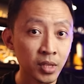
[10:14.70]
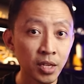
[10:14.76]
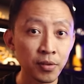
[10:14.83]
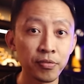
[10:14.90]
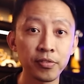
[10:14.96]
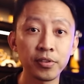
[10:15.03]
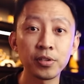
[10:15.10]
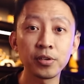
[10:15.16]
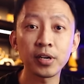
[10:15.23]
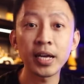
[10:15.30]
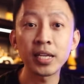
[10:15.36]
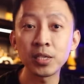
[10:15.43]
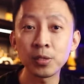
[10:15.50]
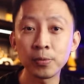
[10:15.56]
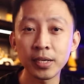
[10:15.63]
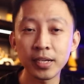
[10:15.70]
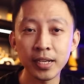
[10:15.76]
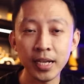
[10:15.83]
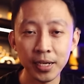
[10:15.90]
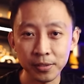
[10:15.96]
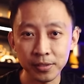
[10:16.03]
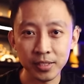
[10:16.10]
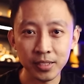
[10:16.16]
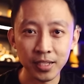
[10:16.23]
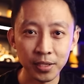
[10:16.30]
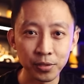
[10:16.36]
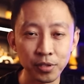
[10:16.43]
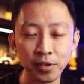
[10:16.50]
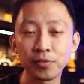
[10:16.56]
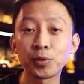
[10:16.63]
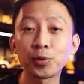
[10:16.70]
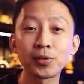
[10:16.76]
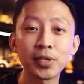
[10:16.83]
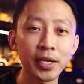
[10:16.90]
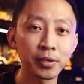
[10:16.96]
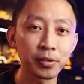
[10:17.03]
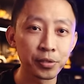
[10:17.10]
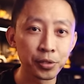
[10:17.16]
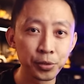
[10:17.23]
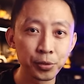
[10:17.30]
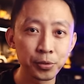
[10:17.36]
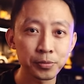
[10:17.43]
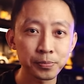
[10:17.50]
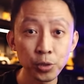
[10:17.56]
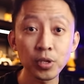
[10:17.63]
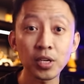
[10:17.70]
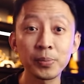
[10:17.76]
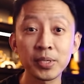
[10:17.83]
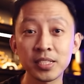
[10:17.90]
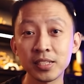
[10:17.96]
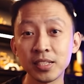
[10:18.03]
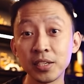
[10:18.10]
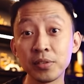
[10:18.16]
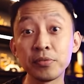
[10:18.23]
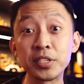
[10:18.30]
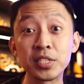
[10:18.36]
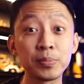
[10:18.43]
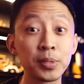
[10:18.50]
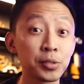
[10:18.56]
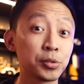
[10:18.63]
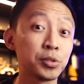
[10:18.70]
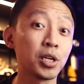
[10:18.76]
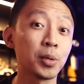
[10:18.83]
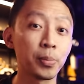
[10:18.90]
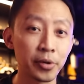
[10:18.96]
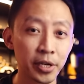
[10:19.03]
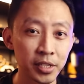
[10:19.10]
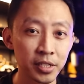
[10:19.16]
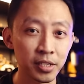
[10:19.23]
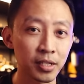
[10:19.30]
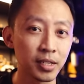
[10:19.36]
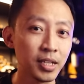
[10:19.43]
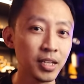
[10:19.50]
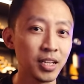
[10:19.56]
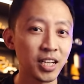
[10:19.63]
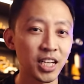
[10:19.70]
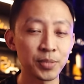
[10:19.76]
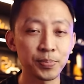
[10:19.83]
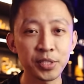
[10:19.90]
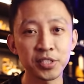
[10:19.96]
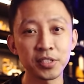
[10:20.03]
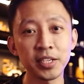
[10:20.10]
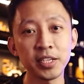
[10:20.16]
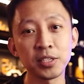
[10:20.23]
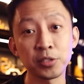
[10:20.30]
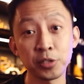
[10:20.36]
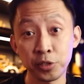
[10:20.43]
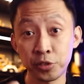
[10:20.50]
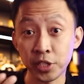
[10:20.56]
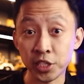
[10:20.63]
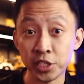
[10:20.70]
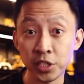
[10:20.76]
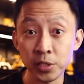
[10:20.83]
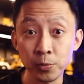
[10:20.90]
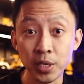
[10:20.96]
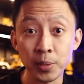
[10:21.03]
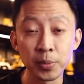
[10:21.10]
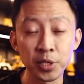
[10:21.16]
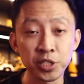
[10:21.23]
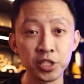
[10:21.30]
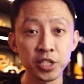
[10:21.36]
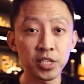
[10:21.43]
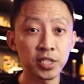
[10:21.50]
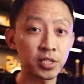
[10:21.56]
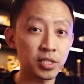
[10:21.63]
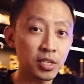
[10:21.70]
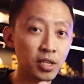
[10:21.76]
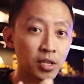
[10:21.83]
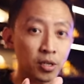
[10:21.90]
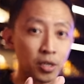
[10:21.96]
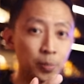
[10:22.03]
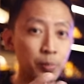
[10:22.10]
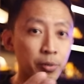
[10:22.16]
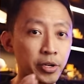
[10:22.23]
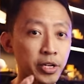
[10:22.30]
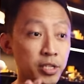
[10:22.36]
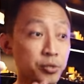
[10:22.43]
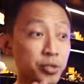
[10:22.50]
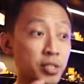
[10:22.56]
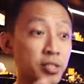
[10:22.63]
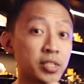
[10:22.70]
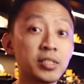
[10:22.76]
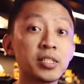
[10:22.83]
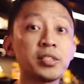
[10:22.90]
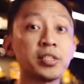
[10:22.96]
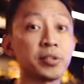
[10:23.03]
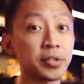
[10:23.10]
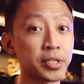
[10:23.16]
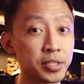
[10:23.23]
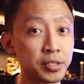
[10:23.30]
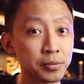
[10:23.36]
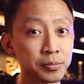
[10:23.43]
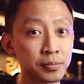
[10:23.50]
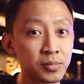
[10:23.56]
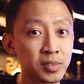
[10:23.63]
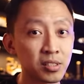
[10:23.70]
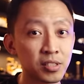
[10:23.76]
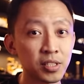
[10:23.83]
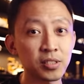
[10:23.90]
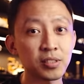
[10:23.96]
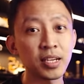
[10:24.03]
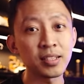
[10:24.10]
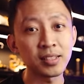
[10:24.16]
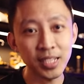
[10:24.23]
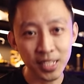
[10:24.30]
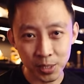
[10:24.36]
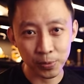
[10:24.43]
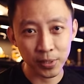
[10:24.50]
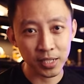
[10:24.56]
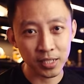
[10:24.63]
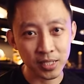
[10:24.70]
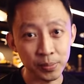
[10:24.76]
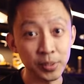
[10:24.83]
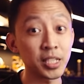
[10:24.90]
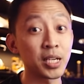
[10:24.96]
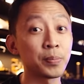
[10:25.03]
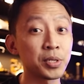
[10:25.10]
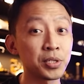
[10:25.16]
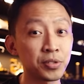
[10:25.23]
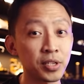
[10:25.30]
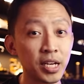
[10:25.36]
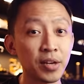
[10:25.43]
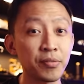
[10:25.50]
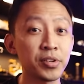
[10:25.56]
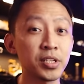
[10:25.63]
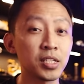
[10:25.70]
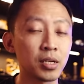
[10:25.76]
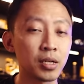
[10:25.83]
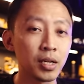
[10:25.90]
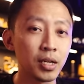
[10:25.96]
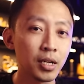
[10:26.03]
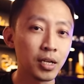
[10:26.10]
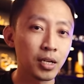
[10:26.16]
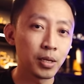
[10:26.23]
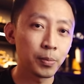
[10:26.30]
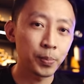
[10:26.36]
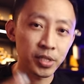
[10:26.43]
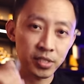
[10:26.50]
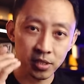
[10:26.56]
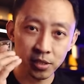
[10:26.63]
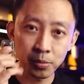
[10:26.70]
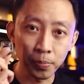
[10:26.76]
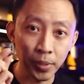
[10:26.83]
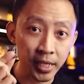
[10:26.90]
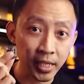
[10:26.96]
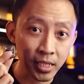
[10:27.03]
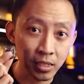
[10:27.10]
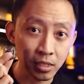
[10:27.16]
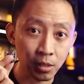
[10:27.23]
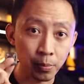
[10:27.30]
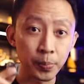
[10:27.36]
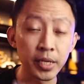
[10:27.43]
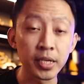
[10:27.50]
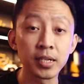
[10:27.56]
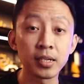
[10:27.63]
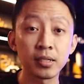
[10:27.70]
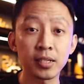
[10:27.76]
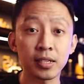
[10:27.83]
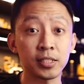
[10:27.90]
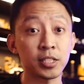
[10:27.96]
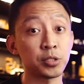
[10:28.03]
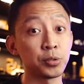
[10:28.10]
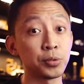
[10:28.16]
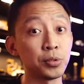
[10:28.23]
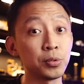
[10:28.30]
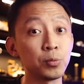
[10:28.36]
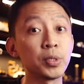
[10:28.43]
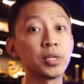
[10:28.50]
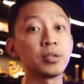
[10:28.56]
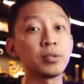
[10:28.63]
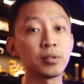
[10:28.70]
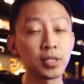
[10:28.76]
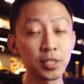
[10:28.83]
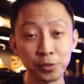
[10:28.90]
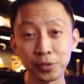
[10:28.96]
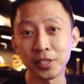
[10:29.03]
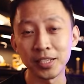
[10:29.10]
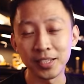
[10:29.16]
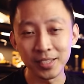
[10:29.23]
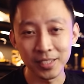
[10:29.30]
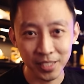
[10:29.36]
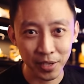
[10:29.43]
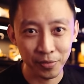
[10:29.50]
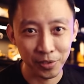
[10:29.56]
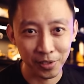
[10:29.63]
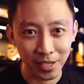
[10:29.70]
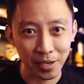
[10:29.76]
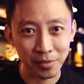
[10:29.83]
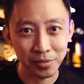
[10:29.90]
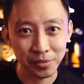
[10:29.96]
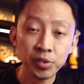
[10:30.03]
If you're anywhere else and you have no light on you, you are basically invisible to the operator, especially in construction where machines operate in 360 degrees. So, and that's when something happens, right? Having a personal blinker or beacon attached to you will literally save your life.